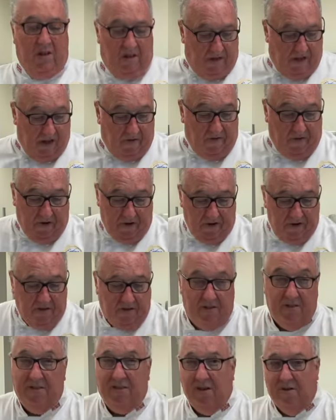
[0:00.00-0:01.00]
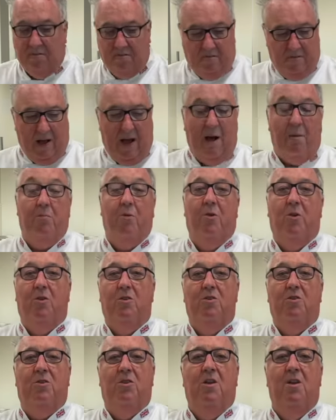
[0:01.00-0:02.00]
Given some
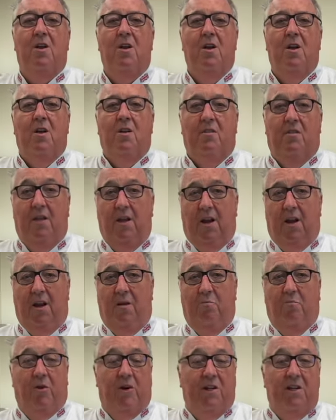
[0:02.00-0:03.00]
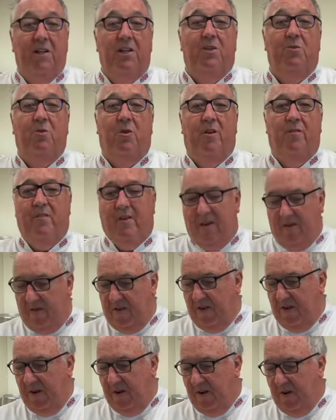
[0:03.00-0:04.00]
apples, the British would have given
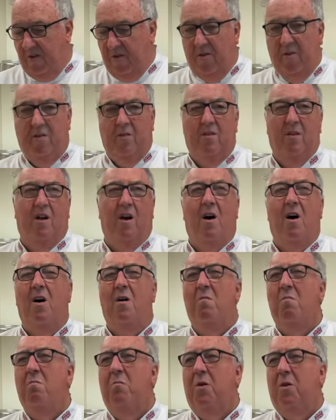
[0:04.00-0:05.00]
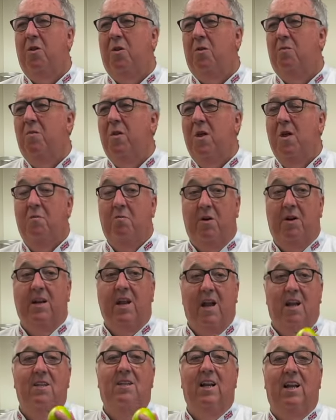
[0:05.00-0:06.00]
you a humble but
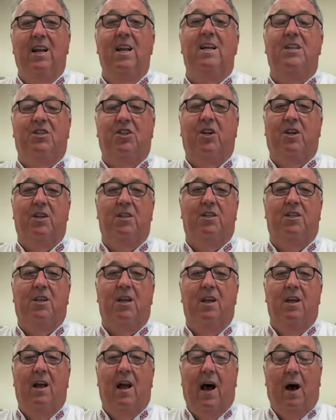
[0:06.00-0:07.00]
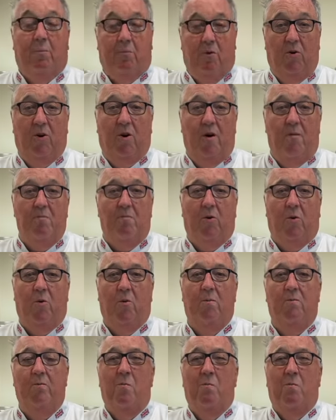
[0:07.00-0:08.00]
yet delicious apple
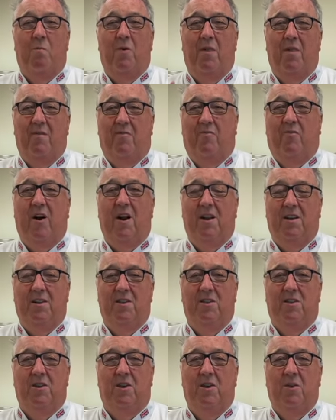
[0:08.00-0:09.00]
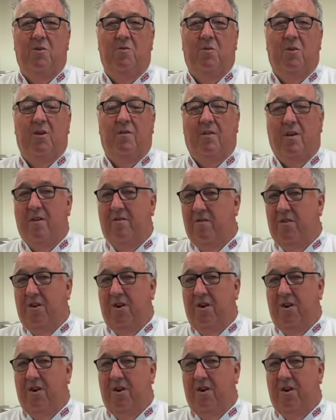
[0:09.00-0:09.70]
crumble, but the French would have given